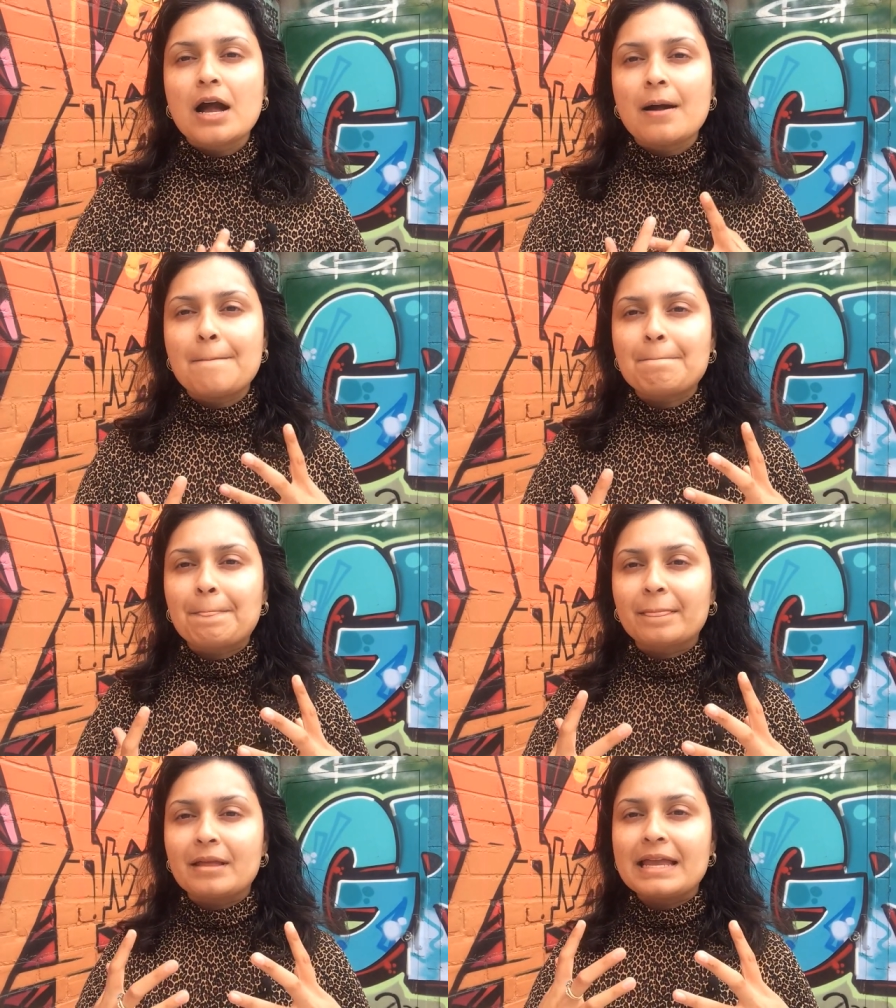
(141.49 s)
Um,
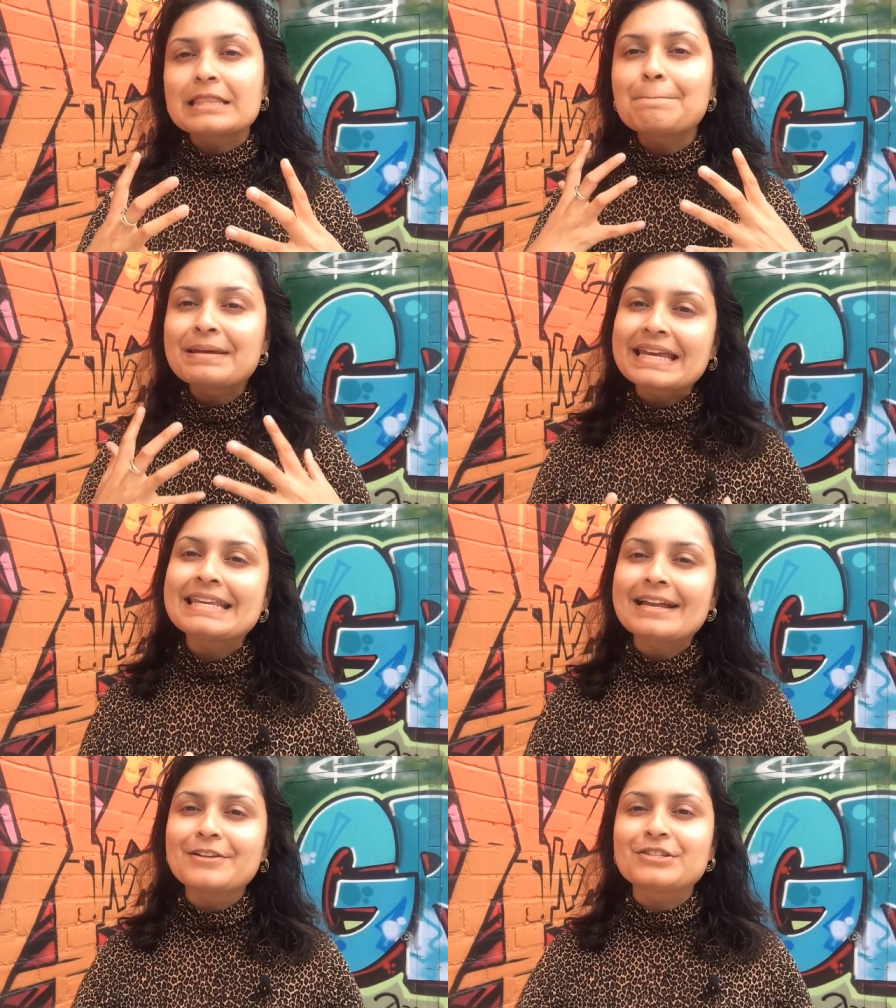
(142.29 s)
in the
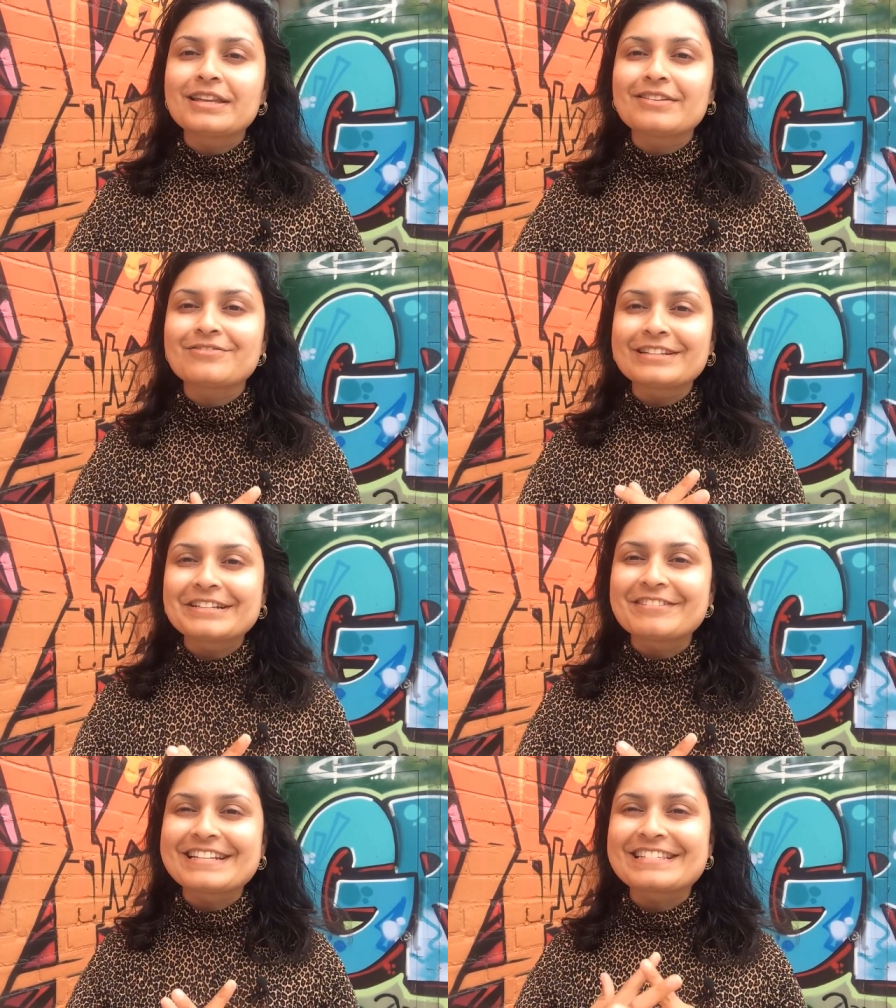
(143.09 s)
beginning, I used to get
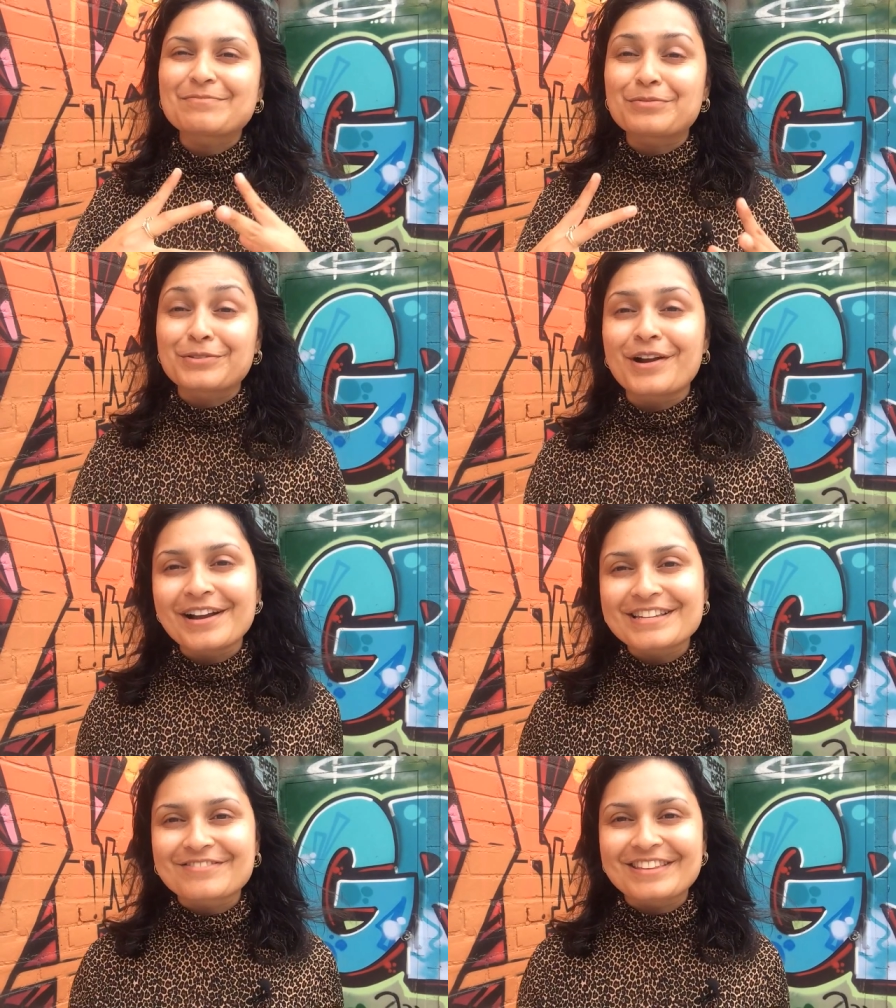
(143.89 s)
really, really
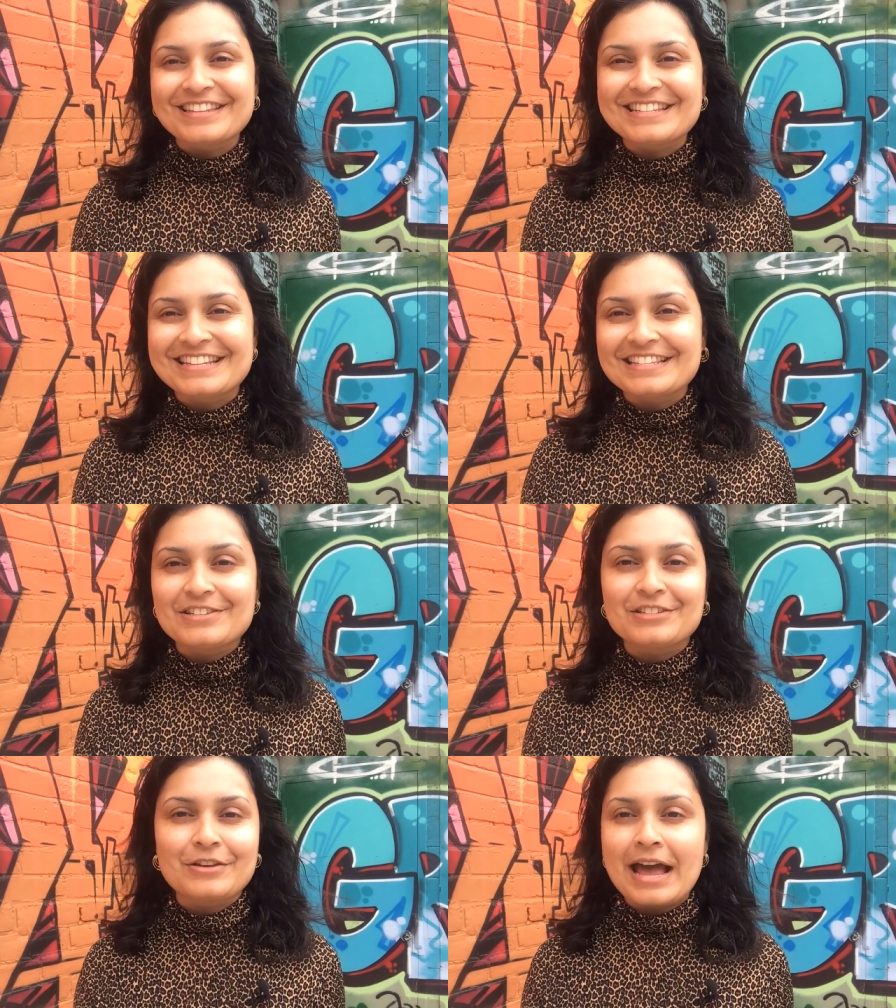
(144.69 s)
surprised when these
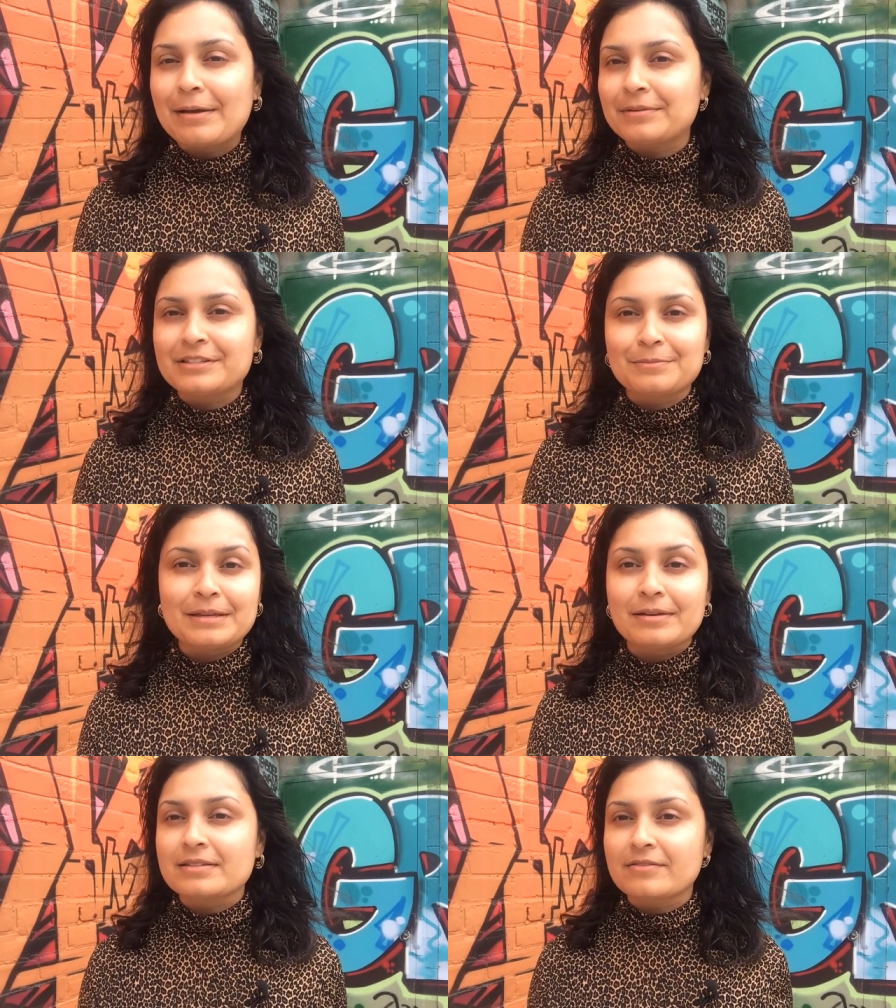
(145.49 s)
things used to happen to
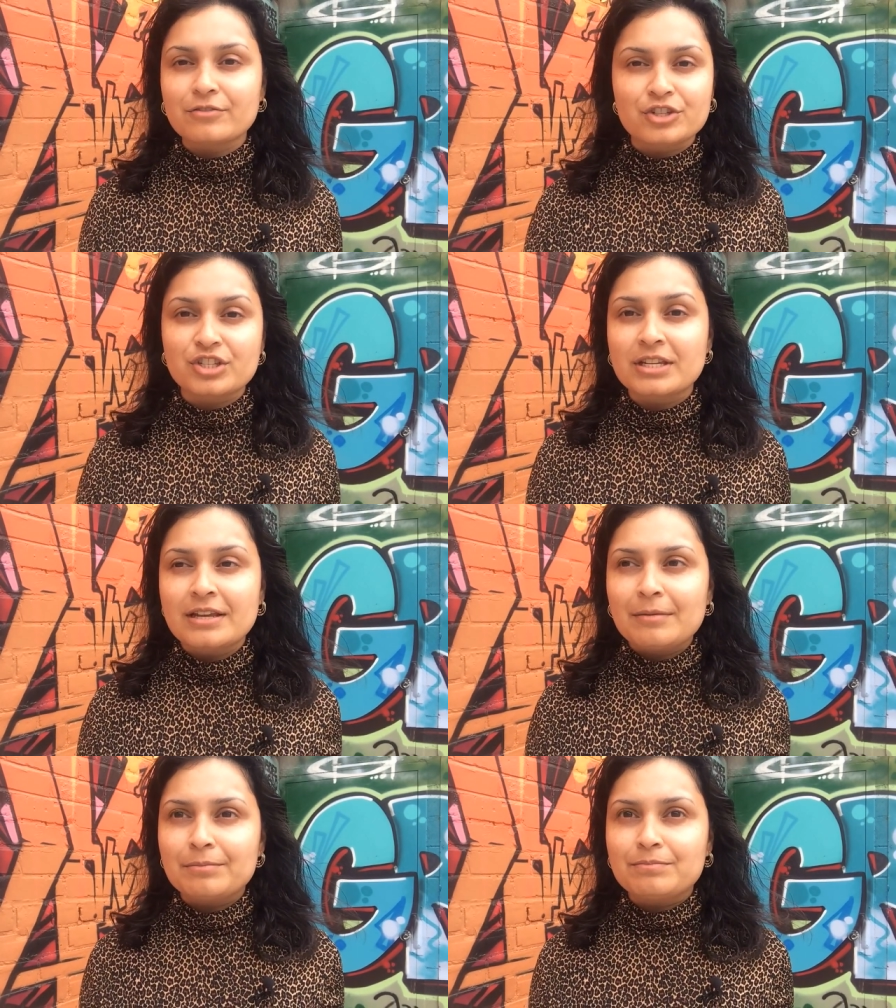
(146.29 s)
me, because it would just
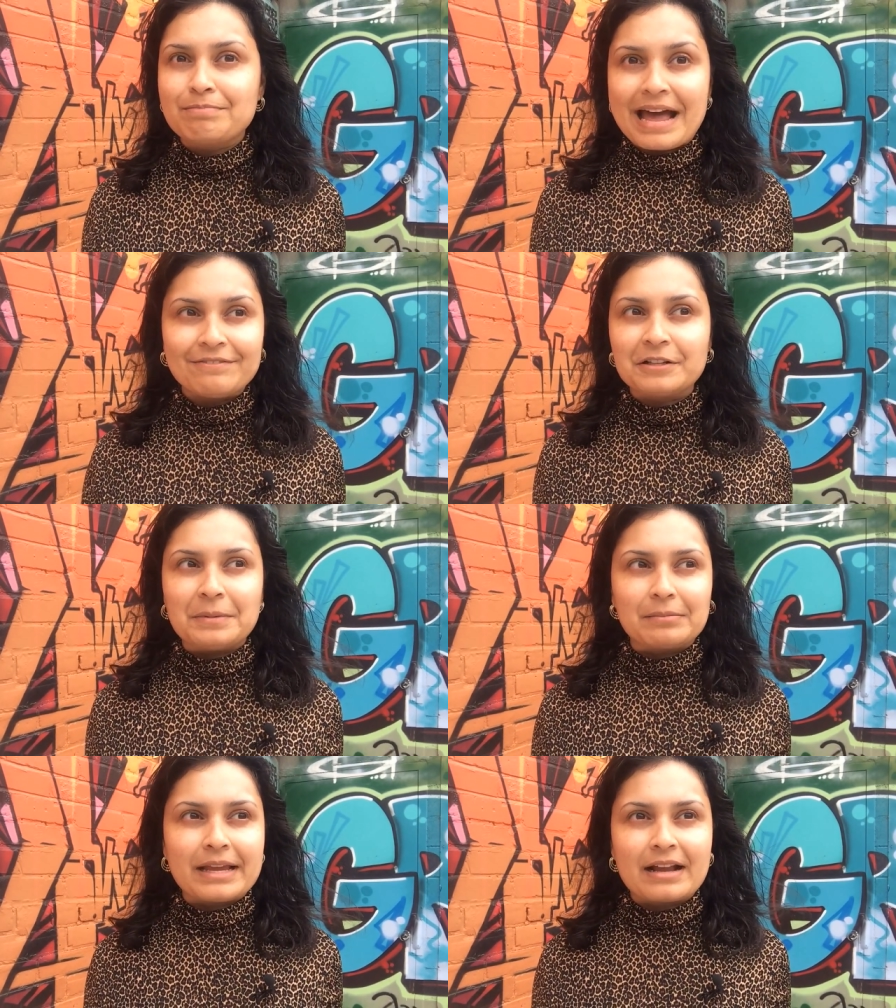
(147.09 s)
baffle
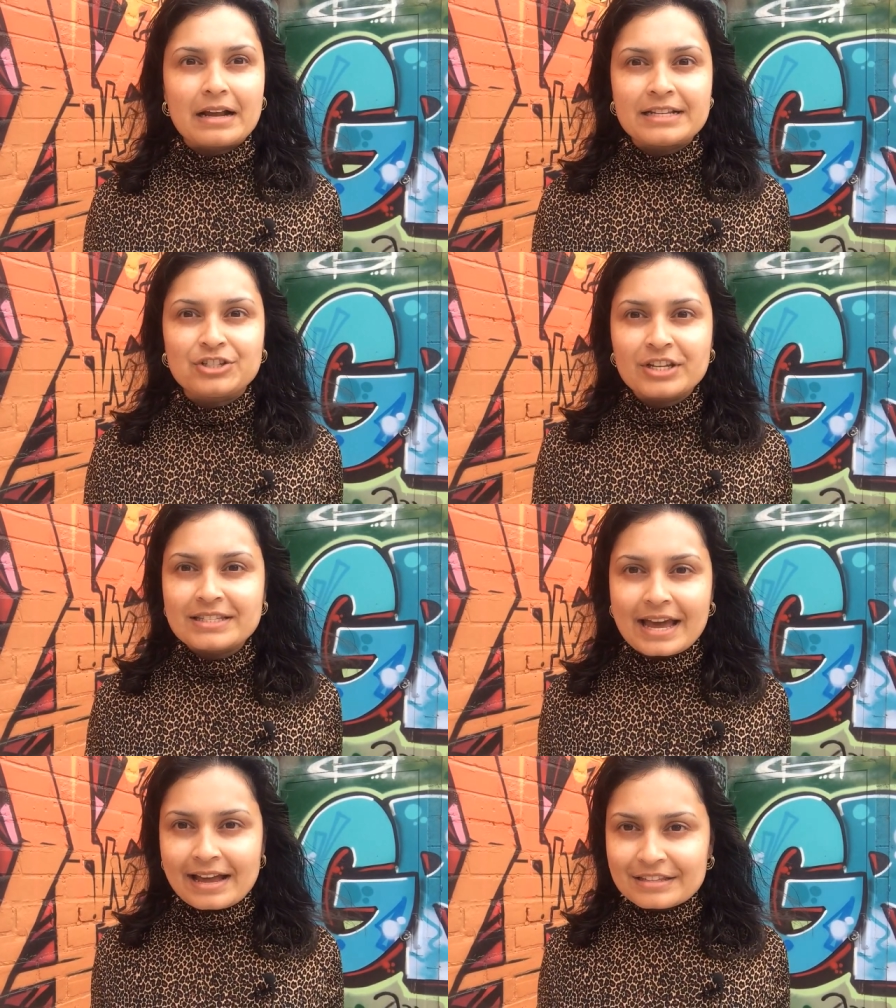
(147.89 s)
me. I'm like, I
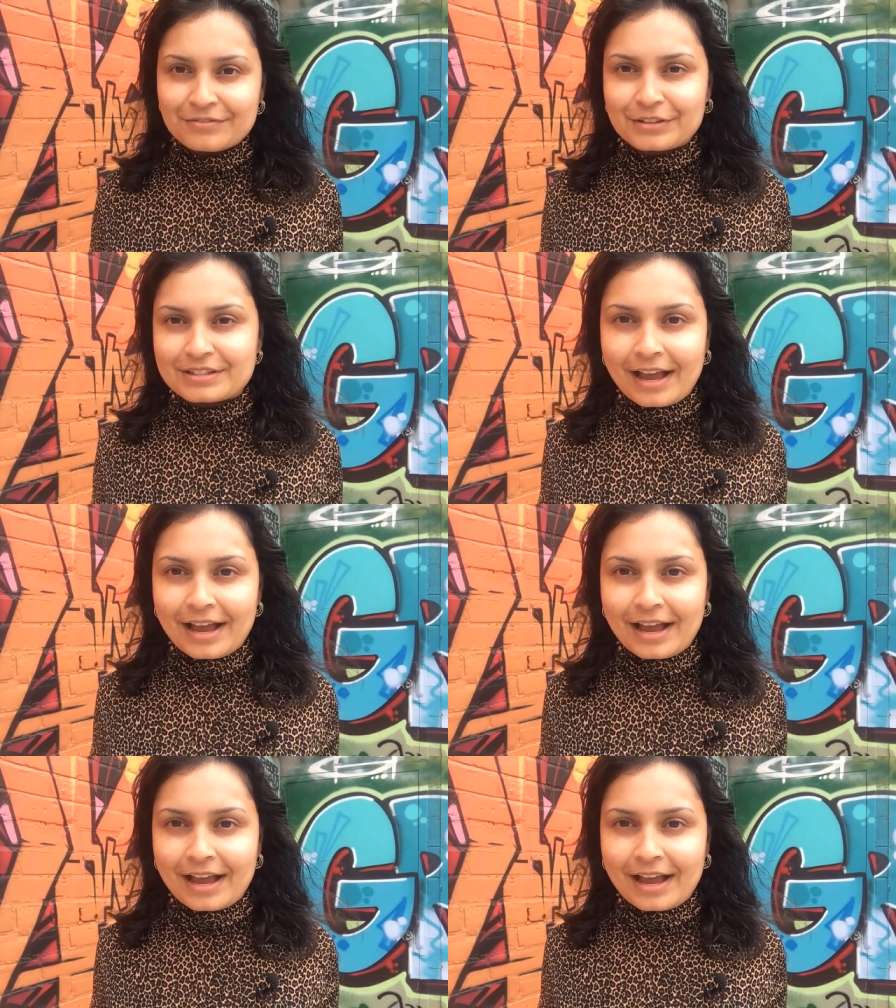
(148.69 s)
just asked for this.